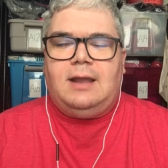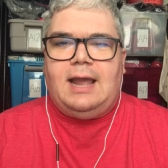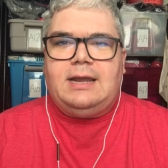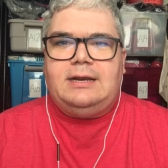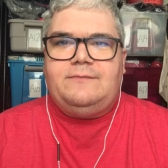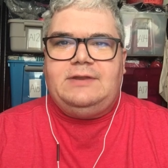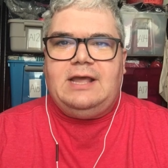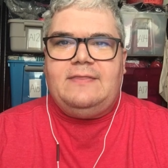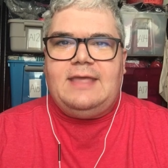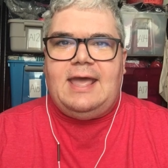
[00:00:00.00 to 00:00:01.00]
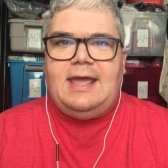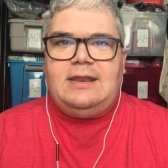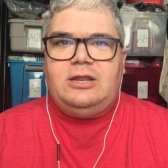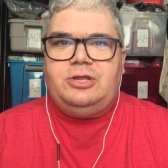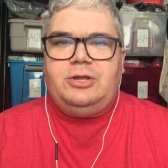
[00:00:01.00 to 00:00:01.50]
I could have done that.
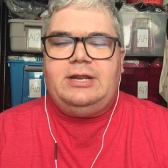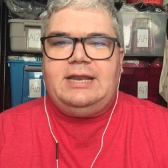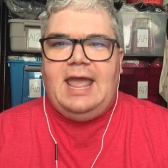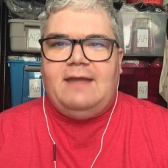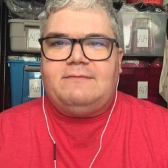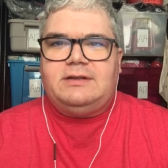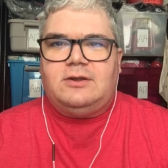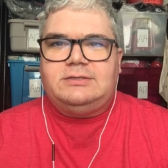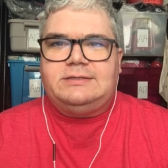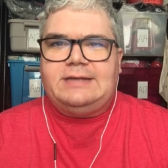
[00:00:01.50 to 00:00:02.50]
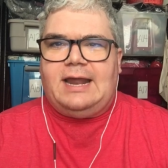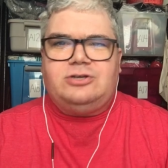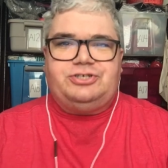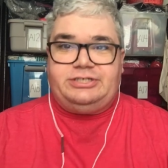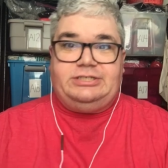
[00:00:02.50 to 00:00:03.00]
You didn't have to go to the doctor."
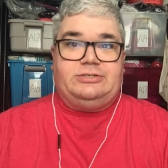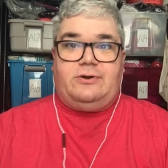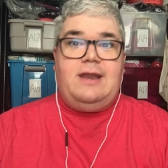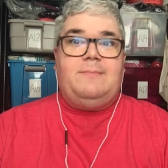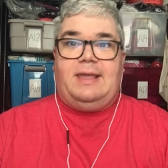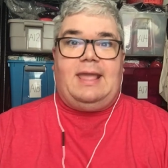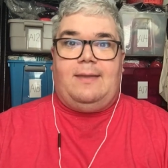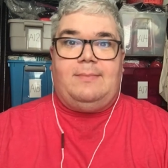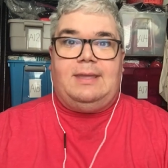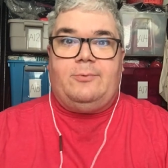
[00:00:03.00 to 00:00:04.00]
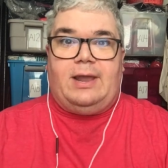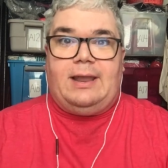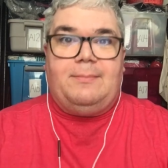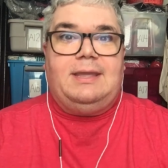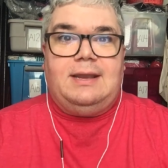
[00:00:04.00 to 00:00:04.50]
She's screaming at me while
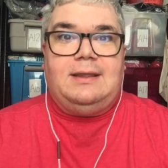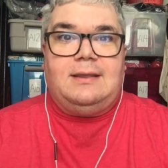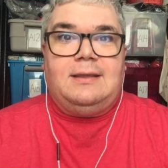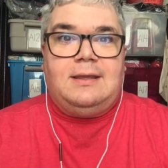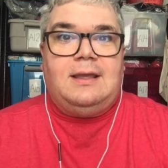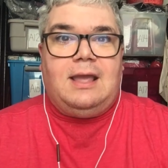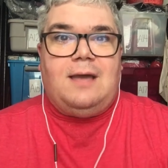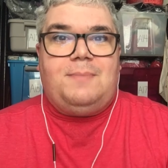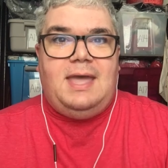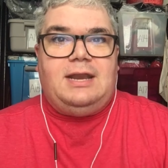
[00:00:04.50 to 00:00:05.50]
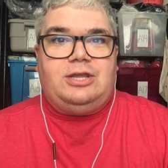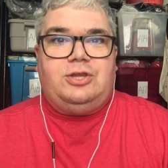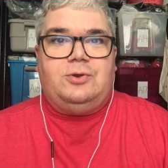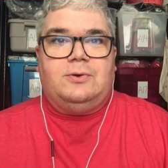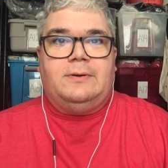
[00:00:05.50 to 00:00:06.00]
I'm getting a
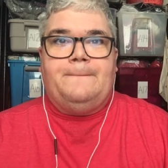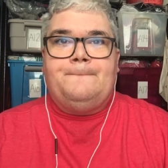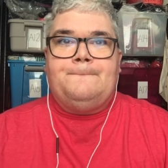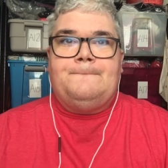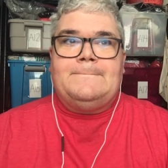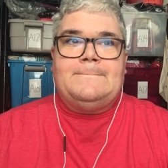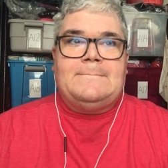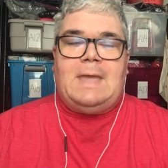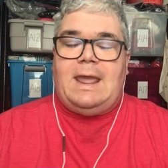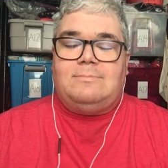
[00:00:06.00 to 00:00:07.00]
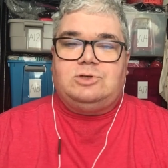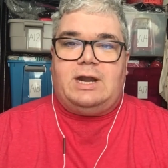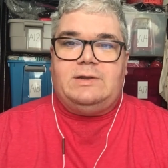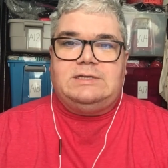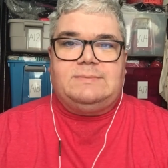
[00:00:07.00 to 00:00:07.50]
pedicure. And I'm
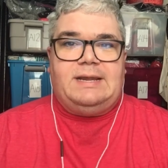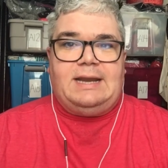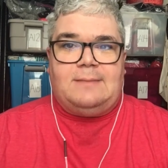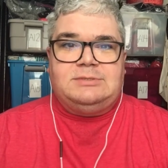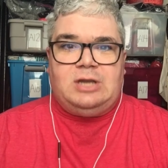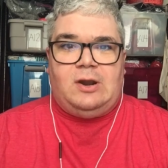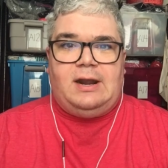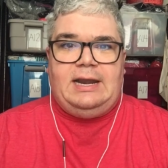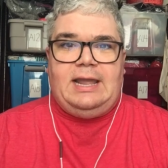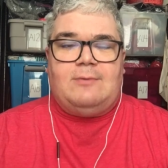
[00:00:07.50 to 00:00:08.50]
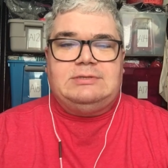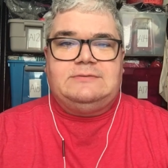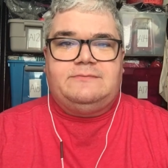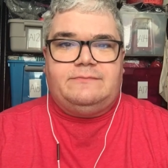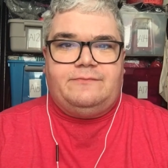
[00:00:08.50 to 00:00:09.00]
trying to explain, I'm sorry, I was
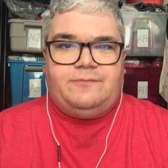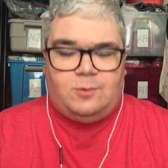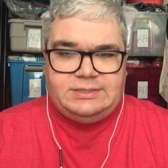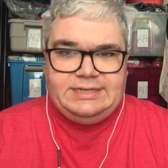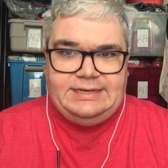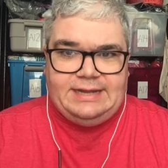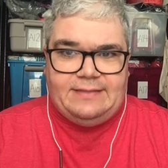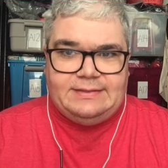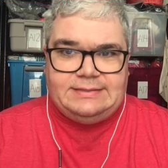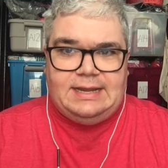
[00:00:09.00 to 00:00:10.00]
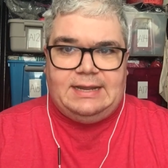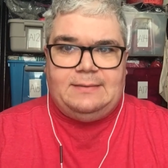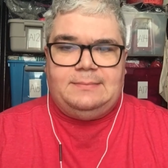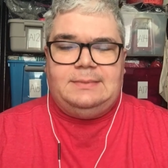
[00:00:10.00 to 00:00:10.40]
14 at the time.